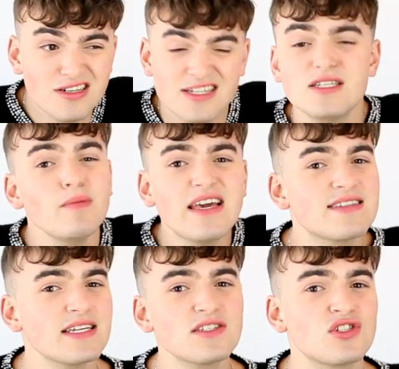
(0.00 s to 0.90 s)
Does it make
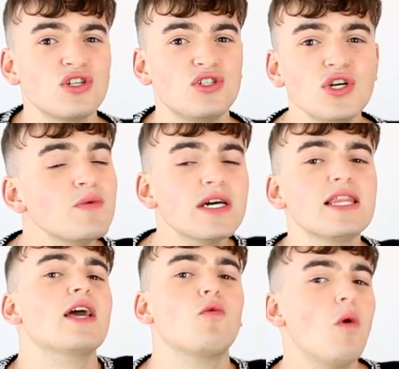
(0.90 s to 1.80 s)
sense to do it?
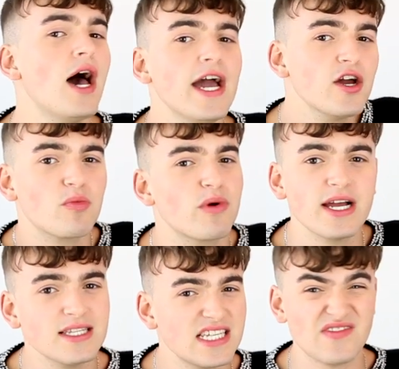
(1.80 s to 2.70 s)
Like, why are
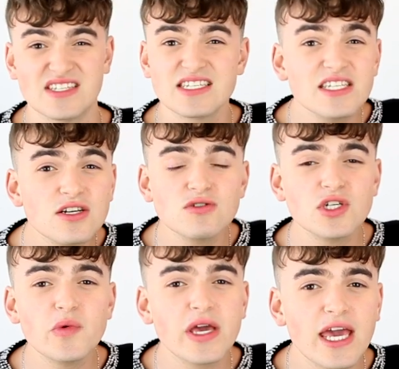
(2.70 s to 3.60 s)
brands even still
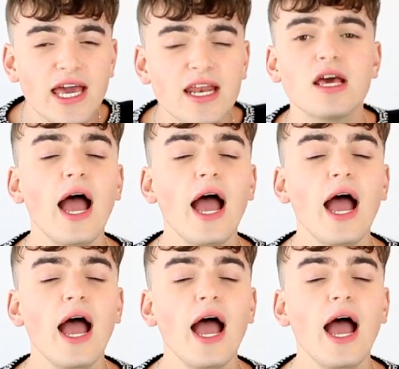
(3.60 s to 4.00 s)
doing it?